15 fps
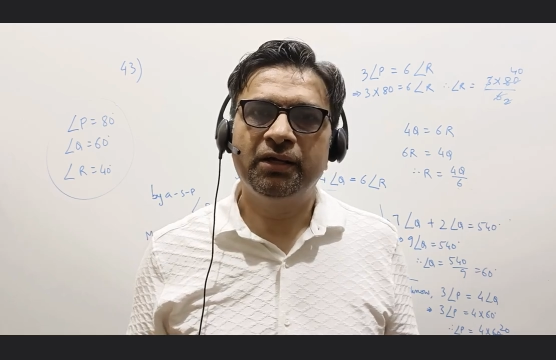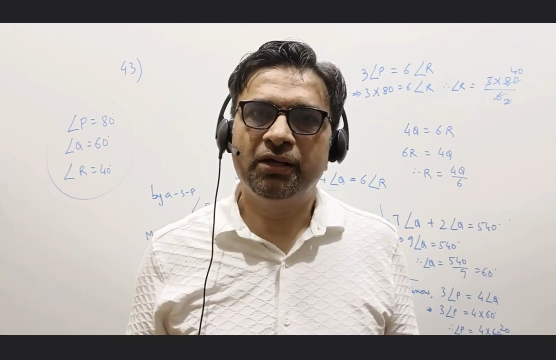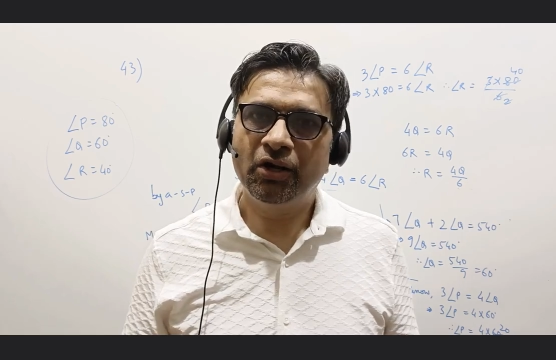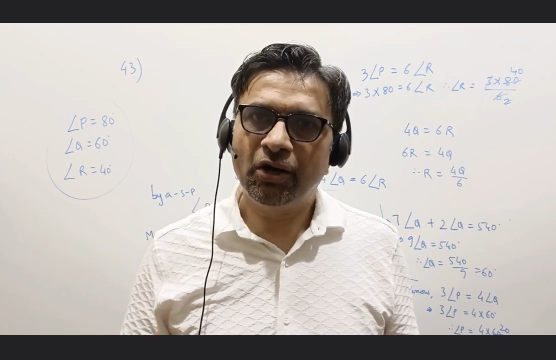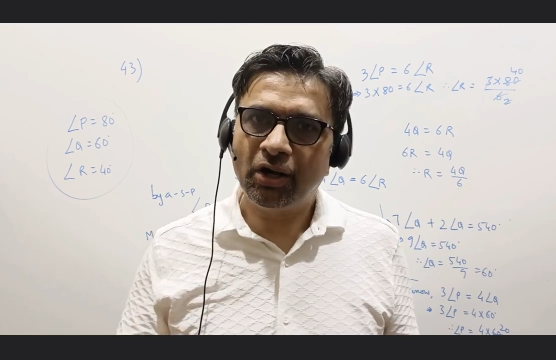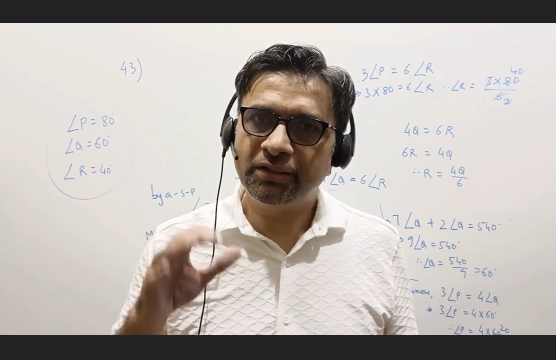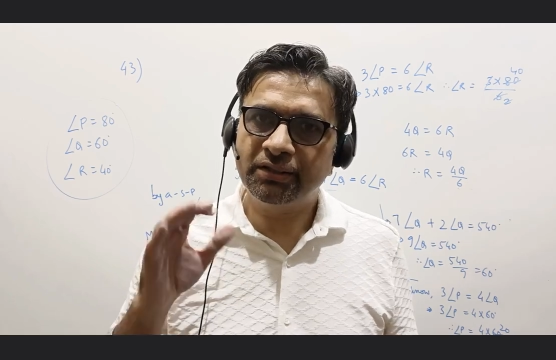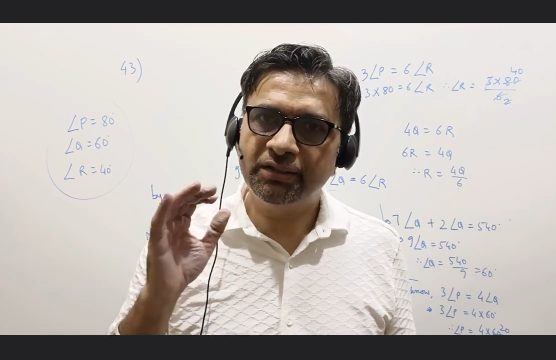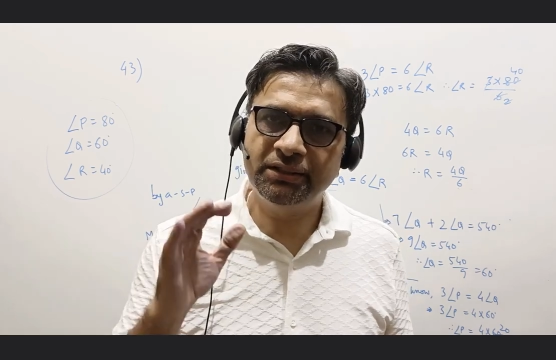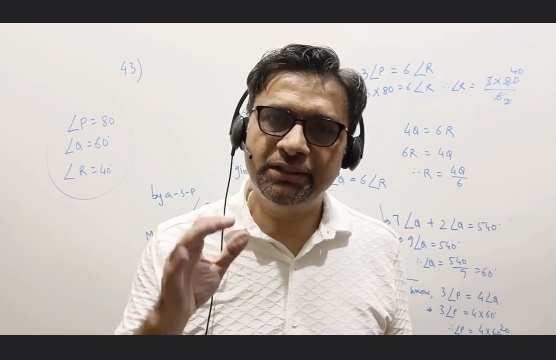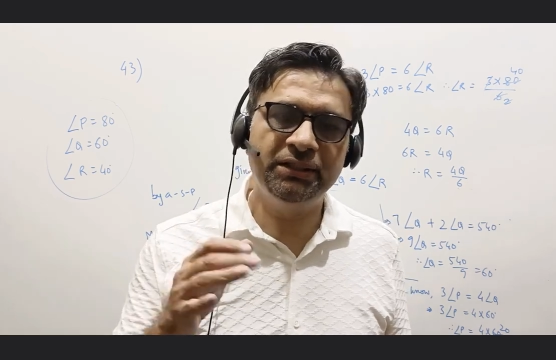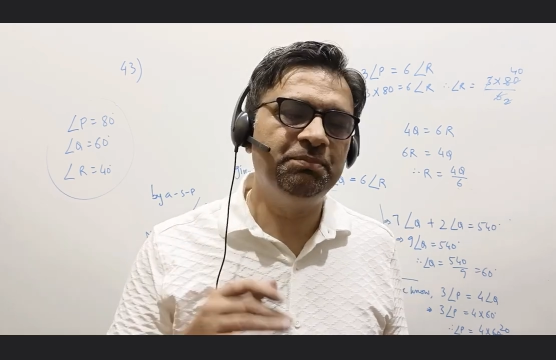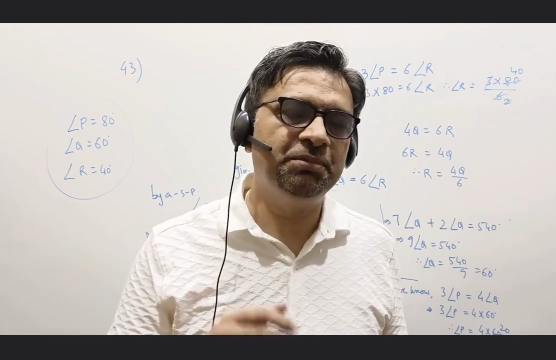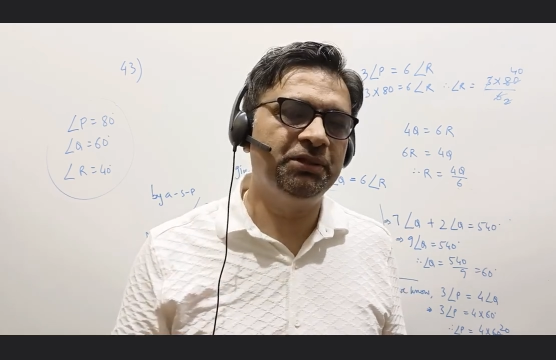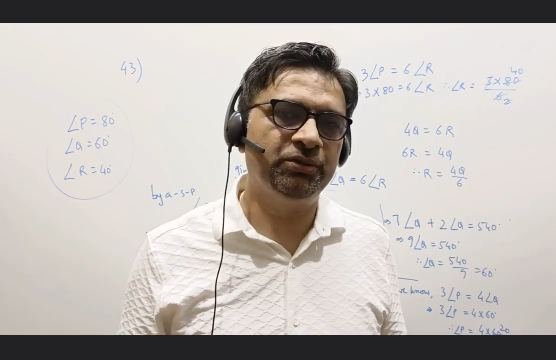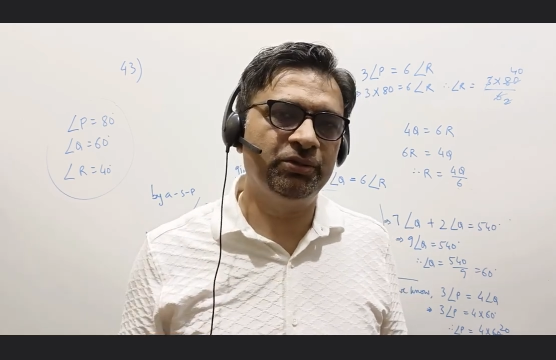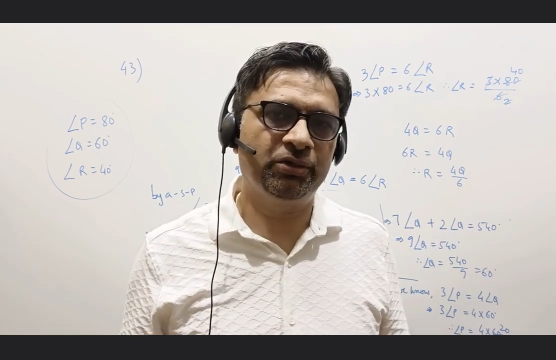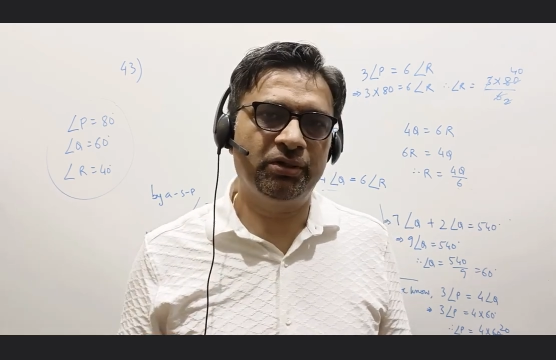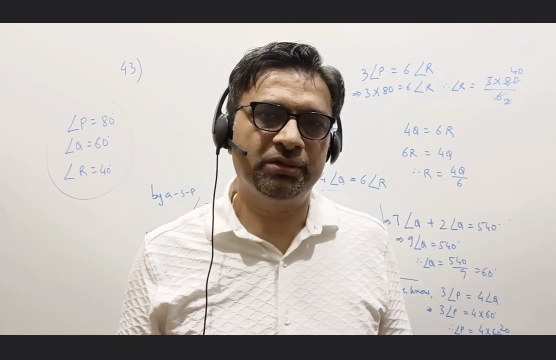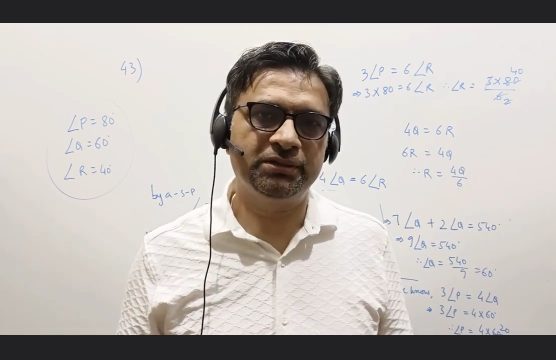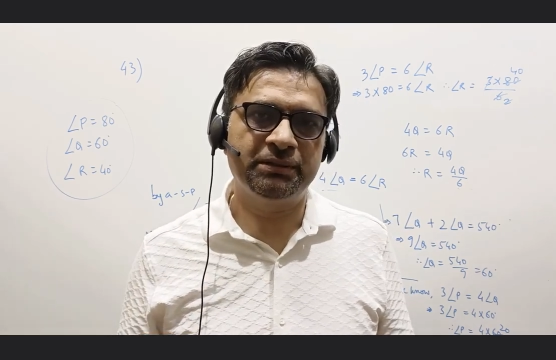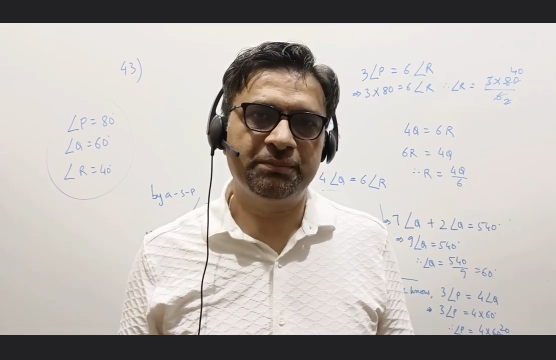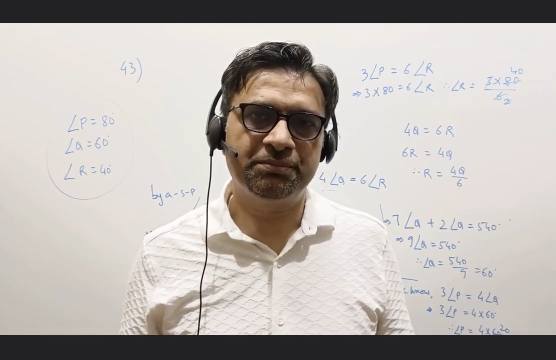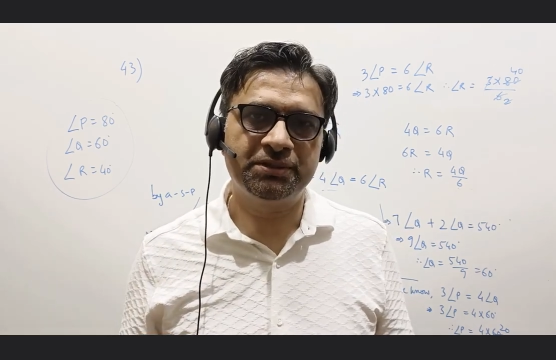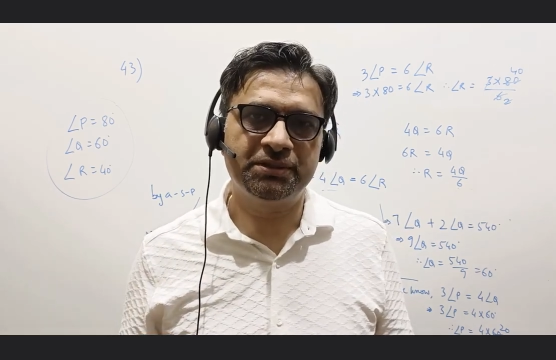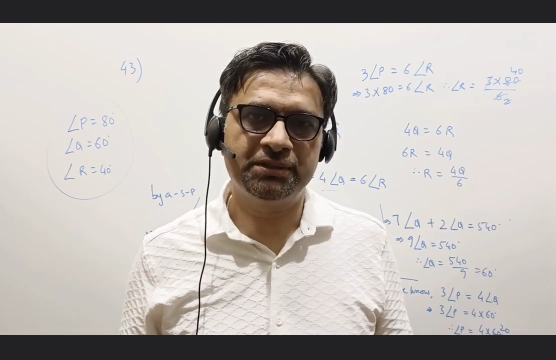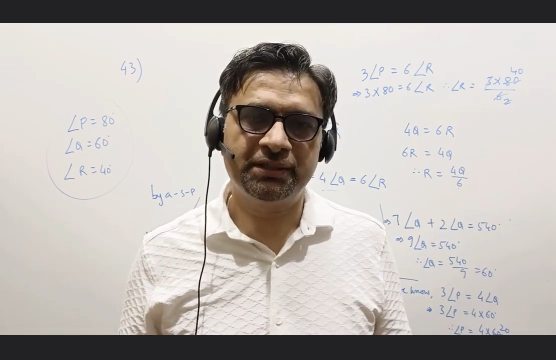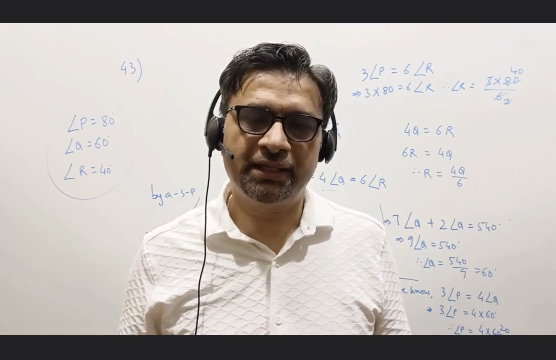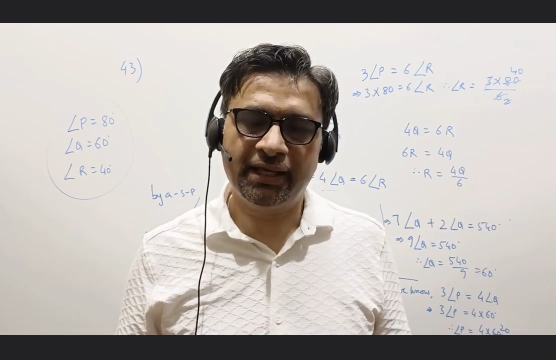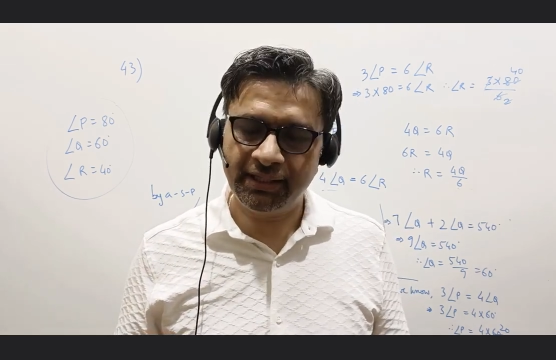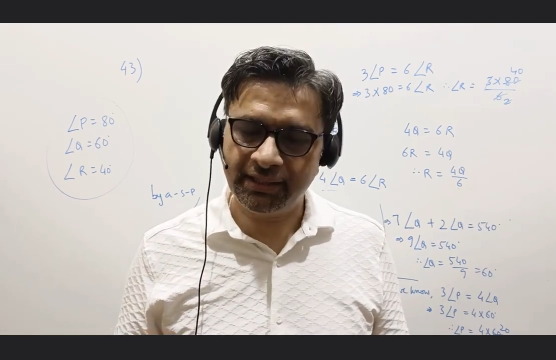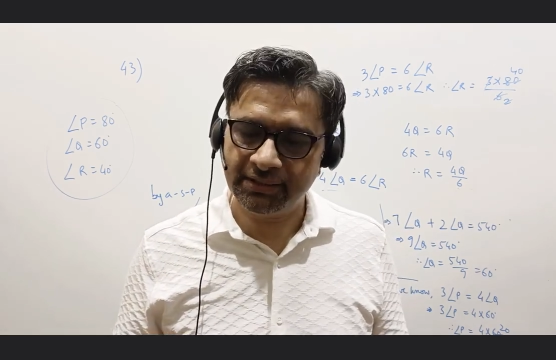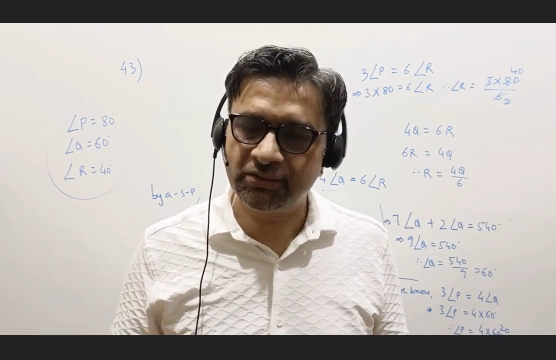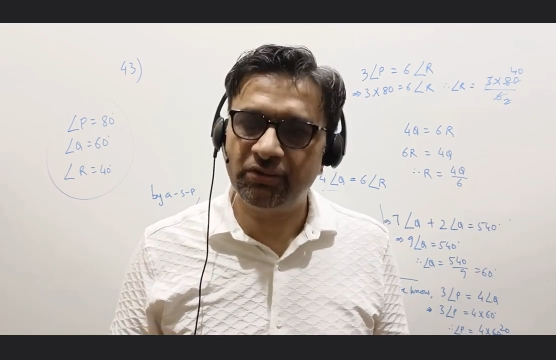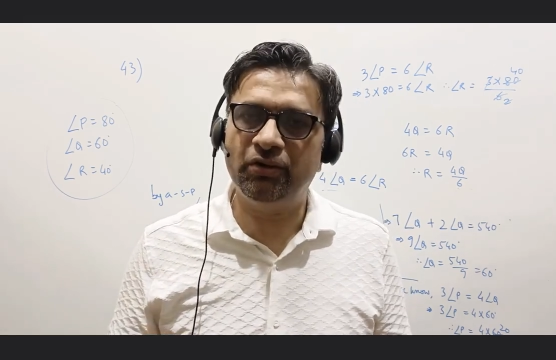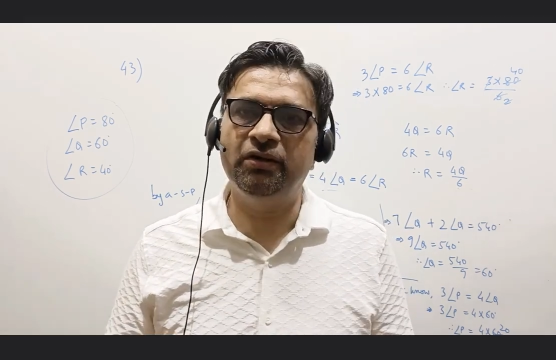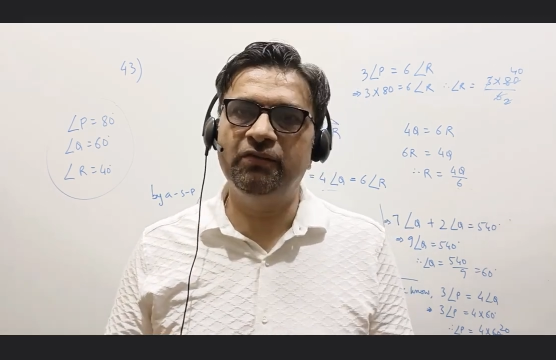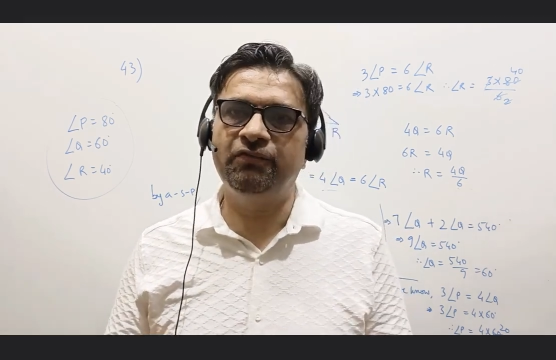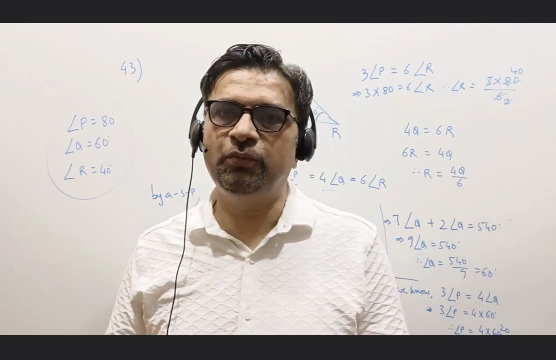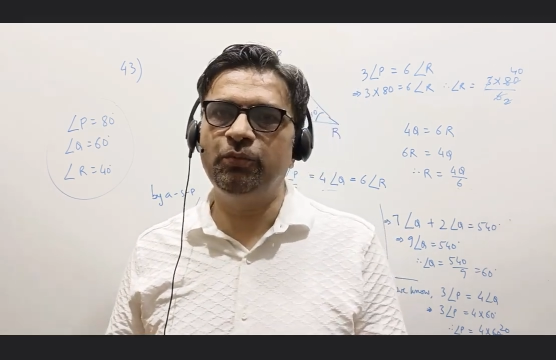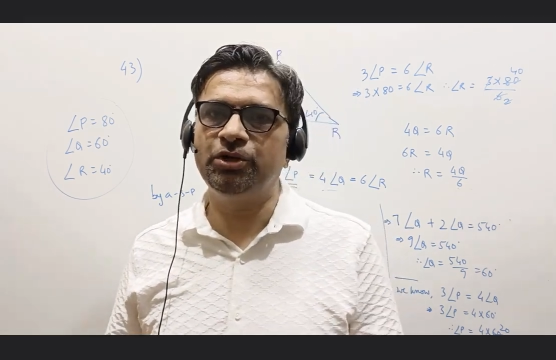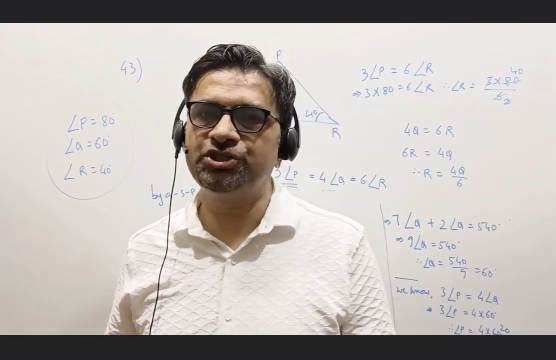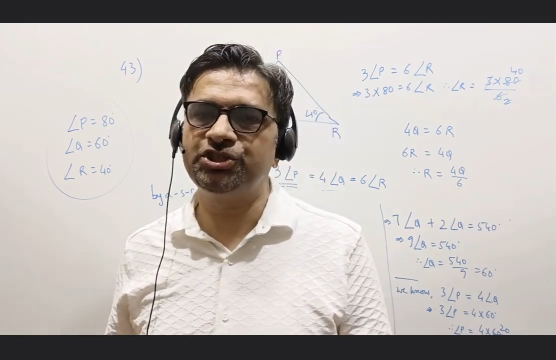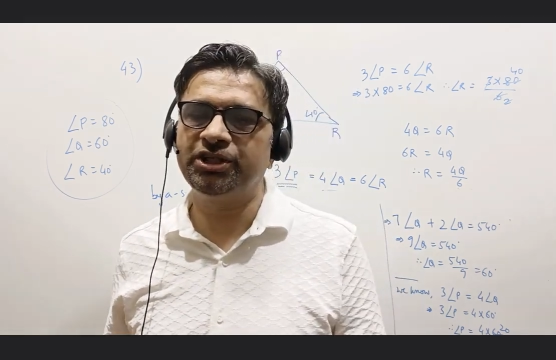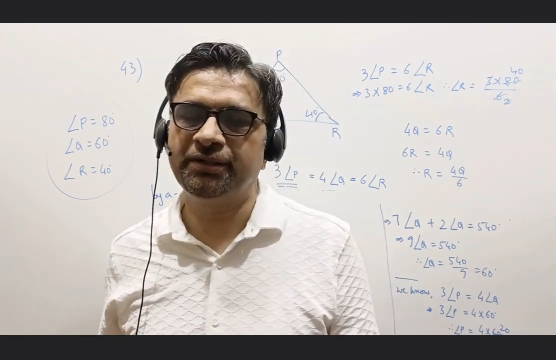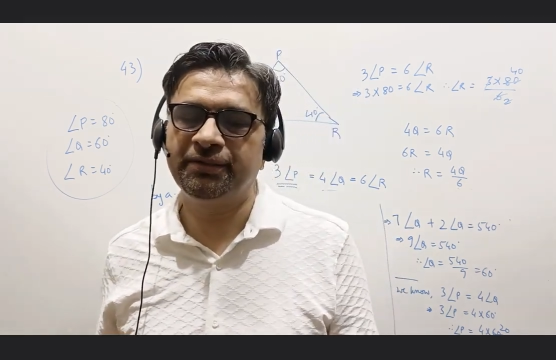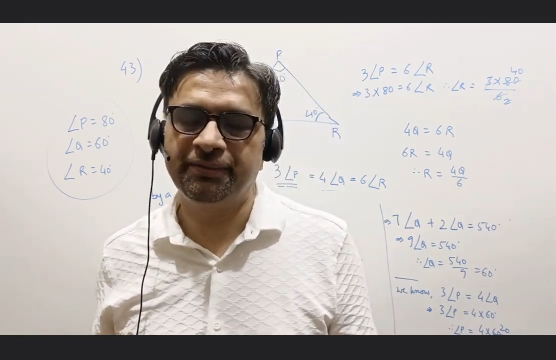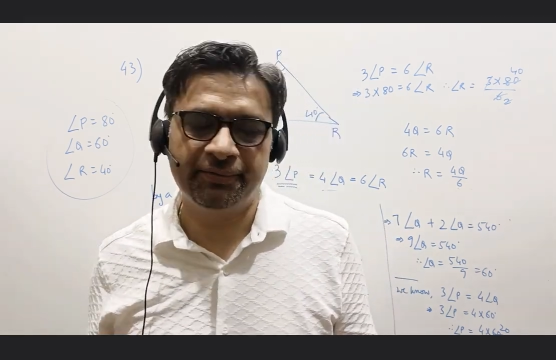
got deep into the concepts. Thanks all for watching.